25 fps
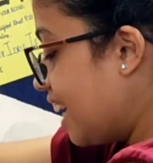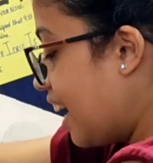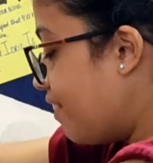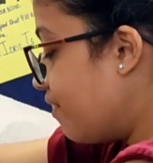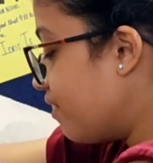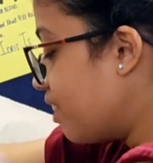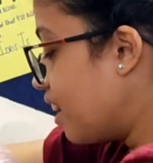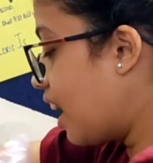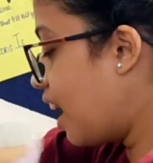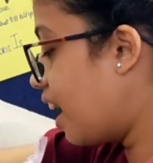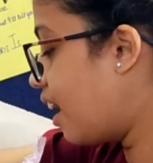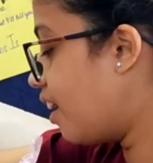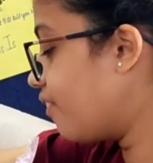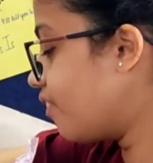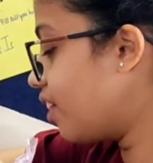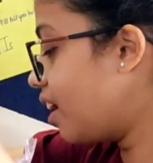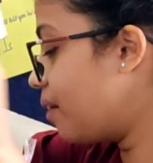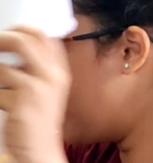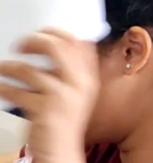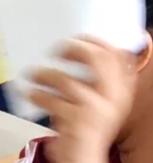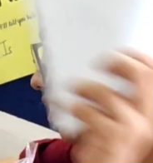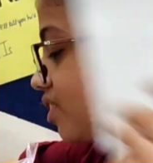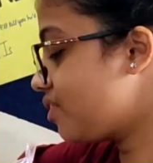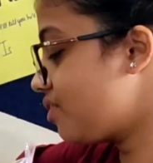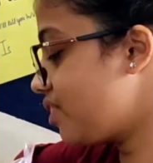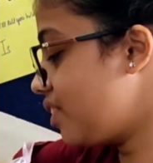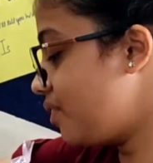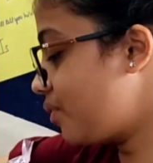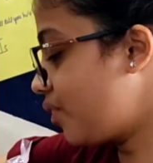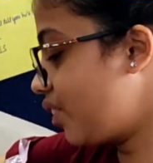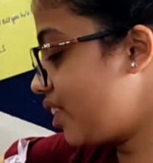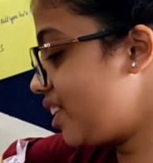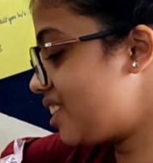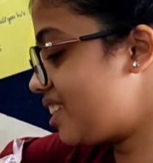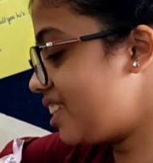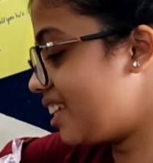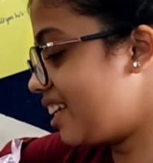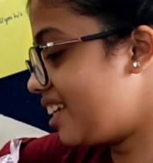then we have a bunch of
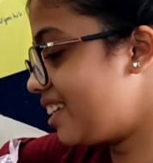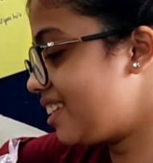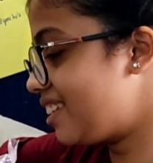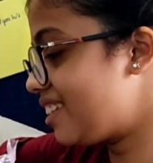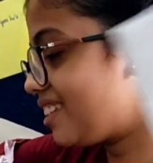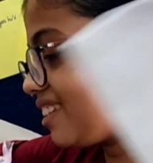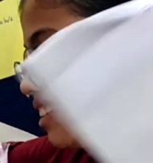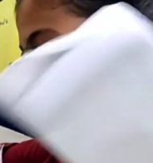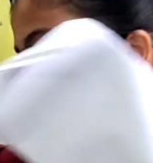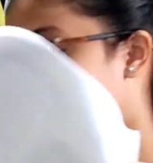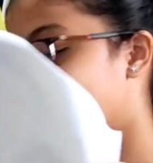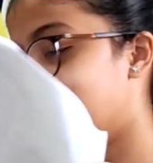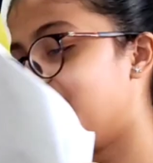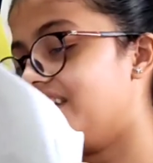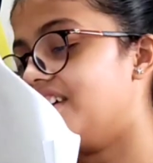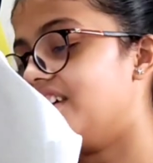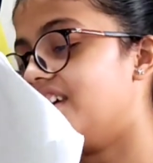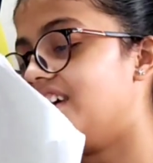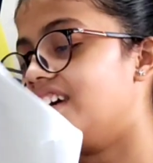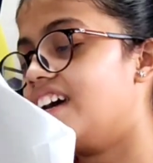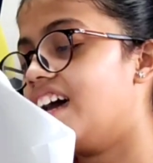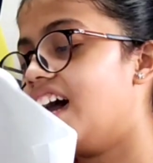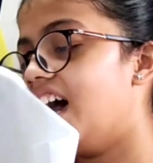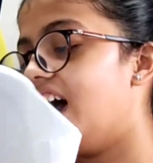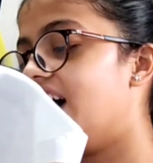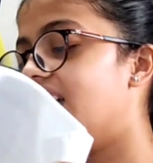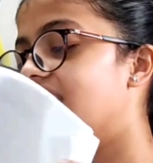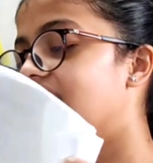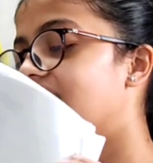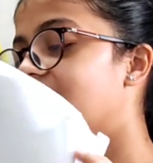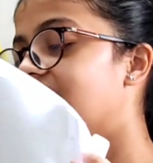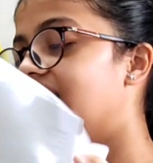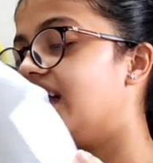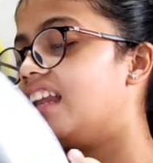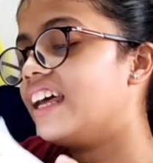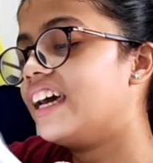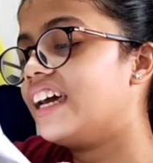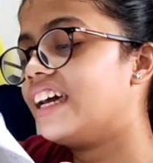invoices, and
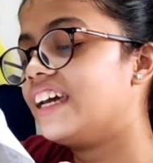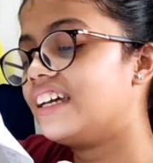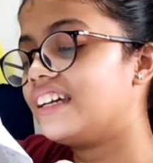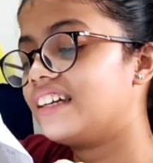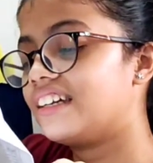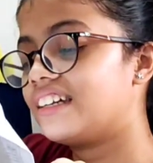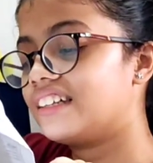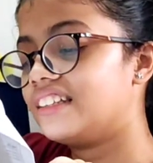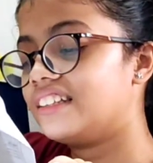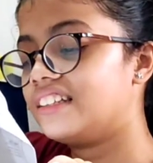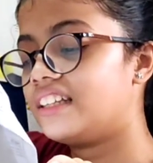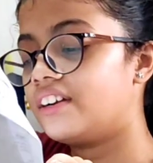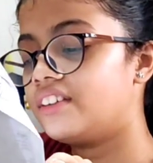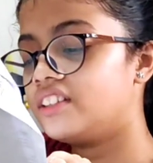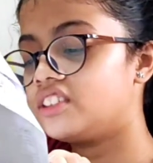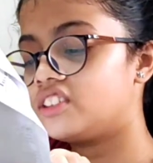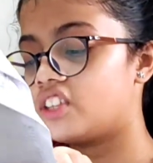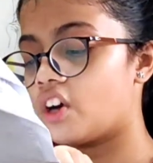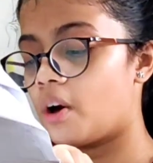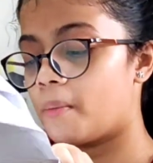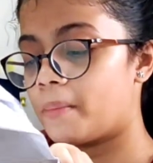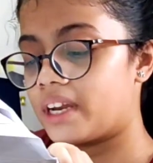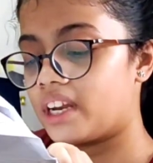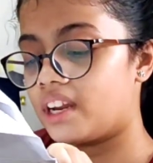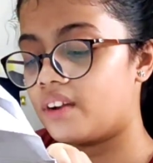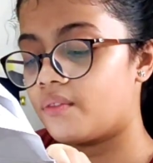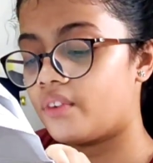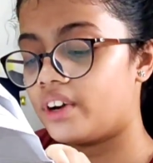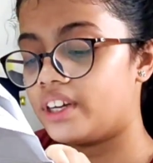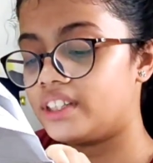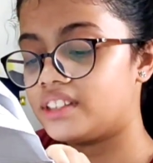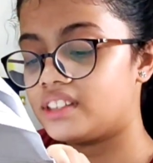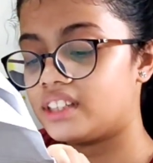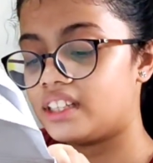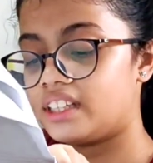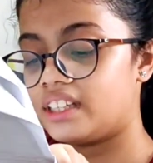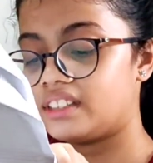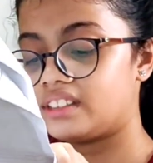there's so many
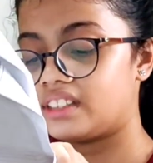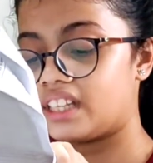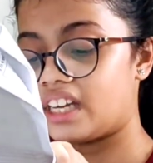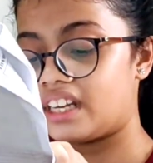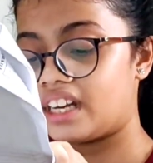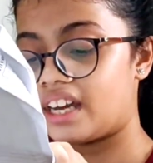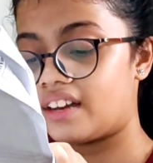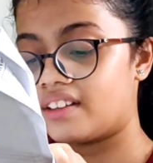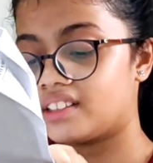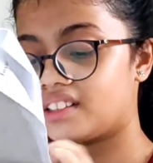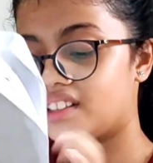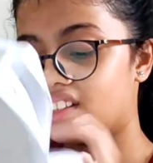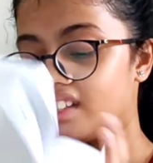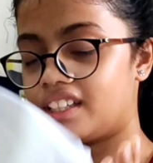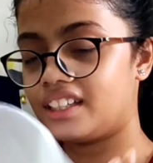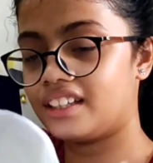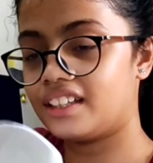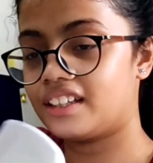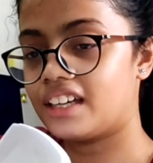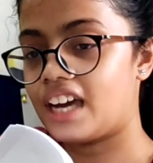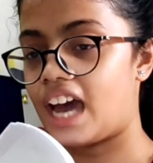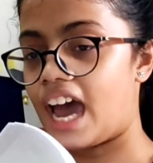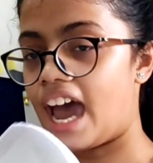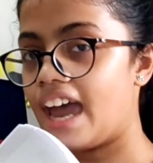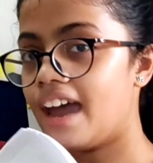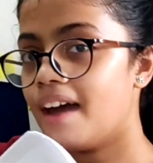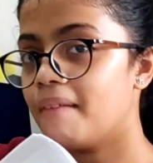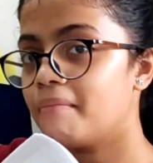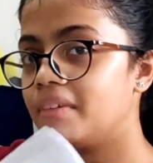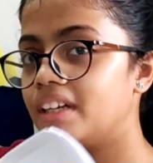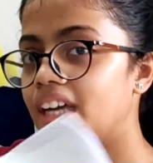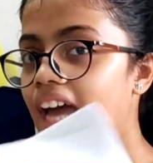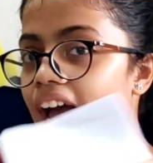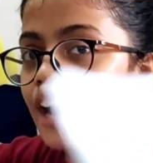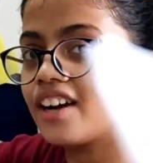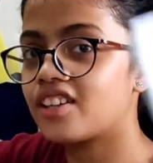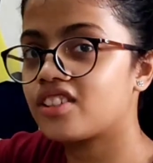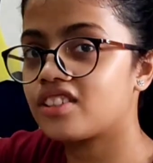invoices, and I was like, I am
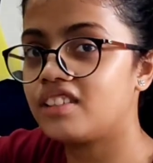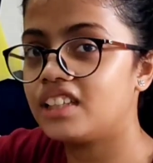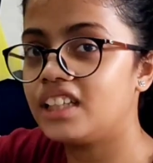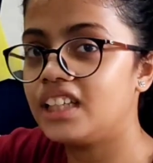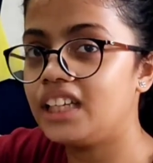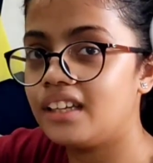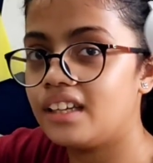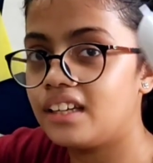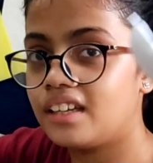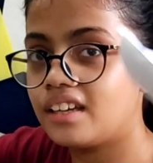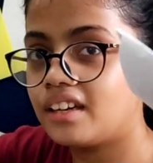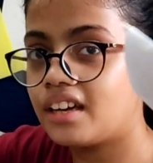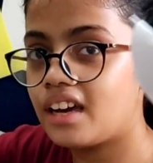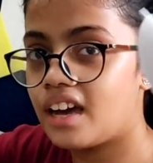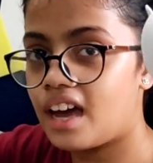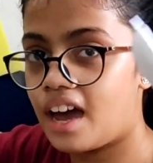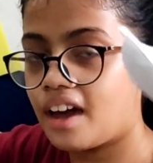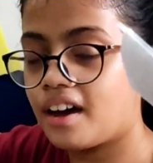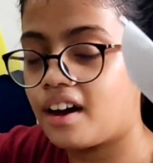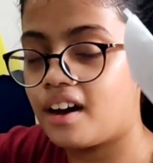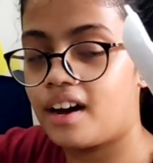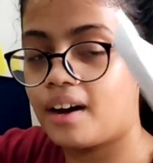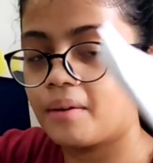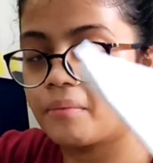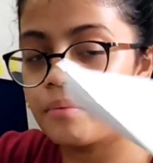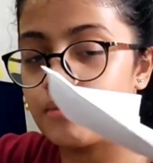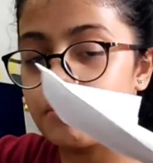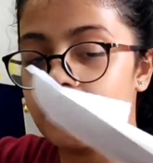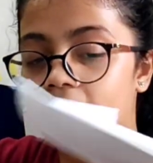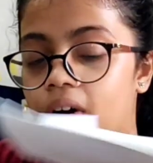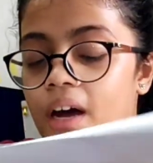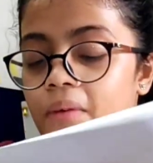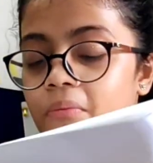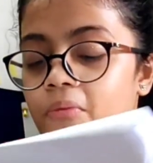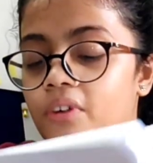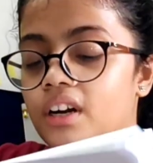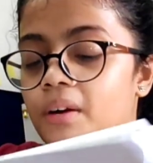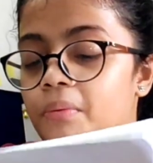actually
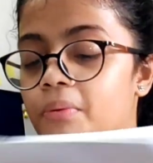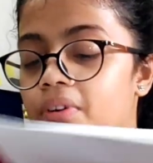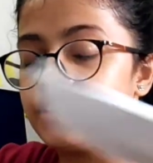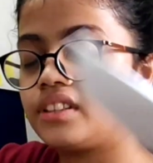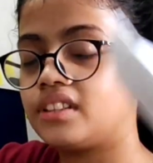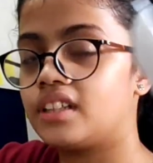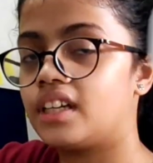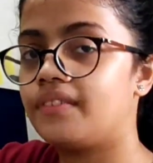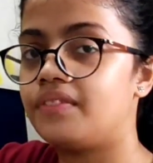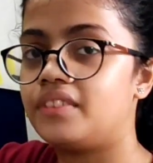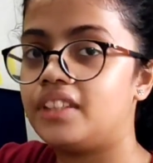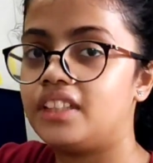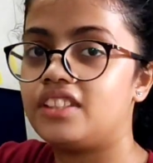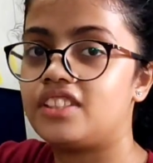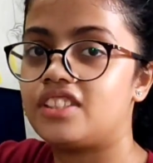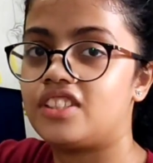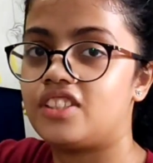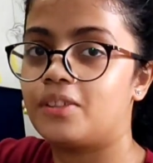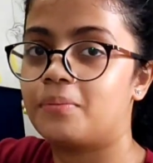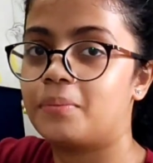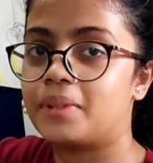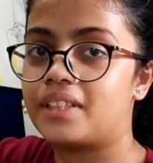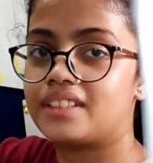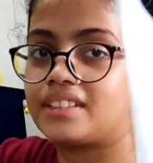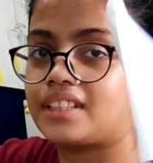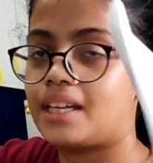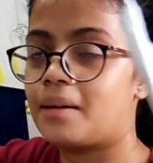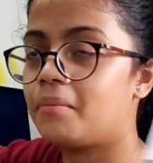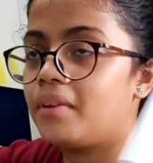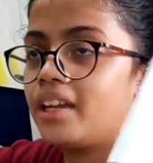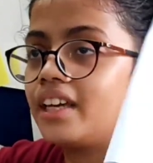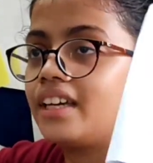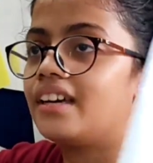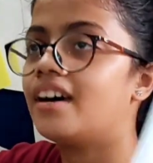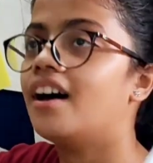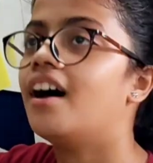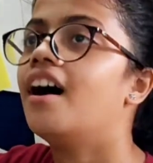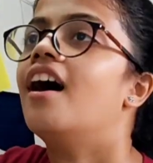I'm gonna preserve these two because I'm
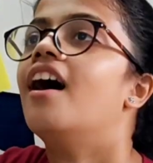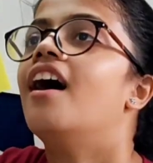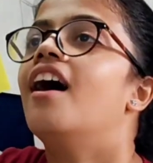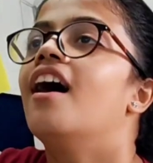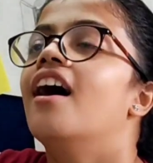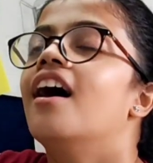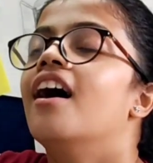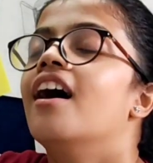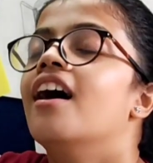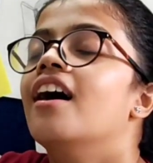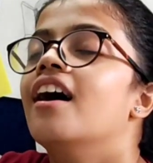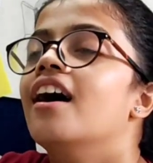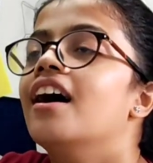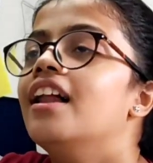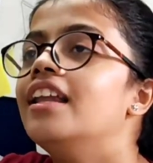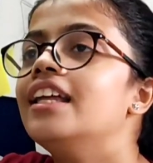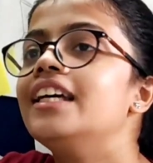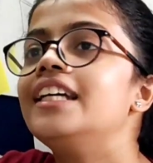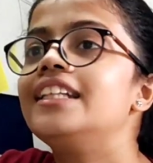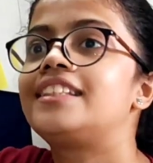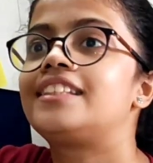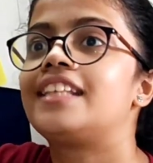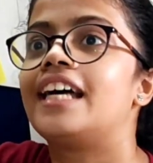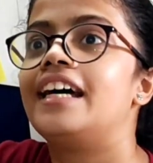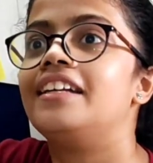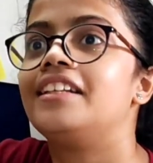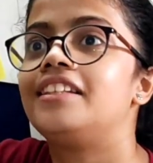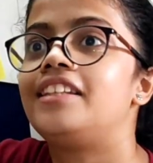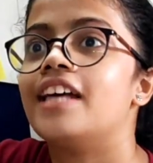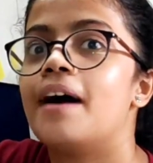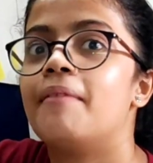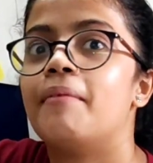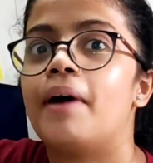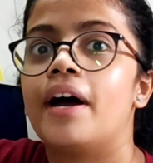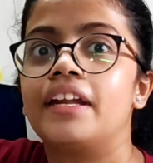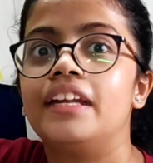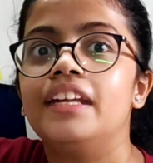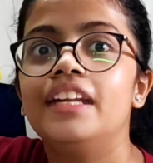like, Leigh sent
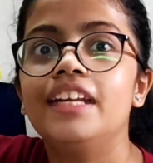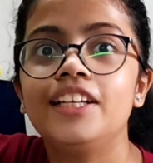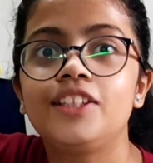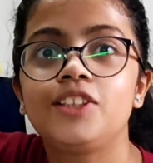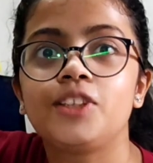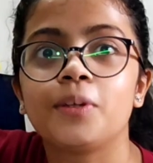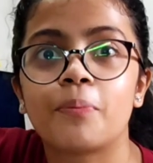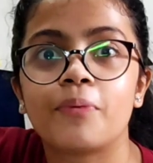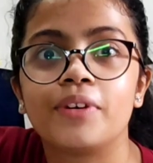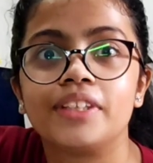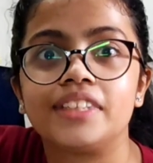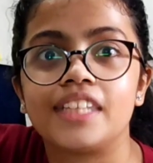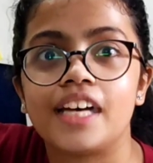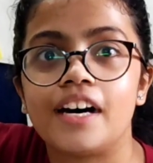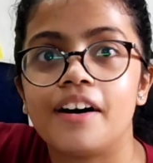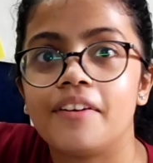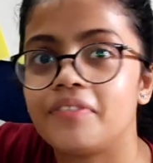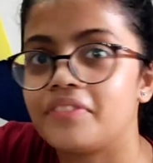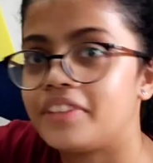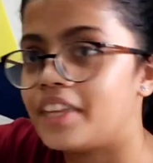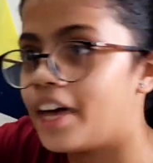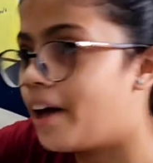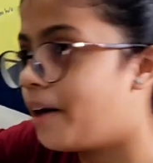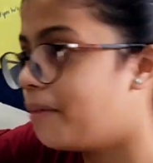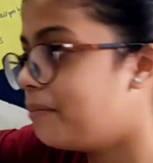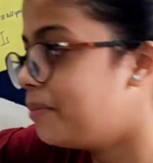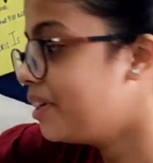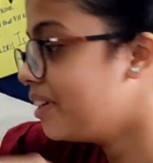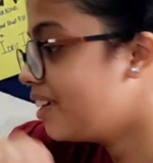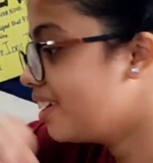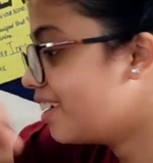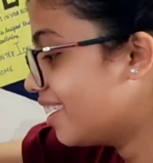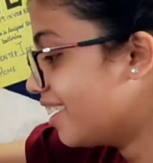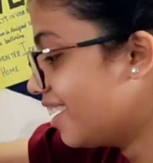them, I need to preserve them.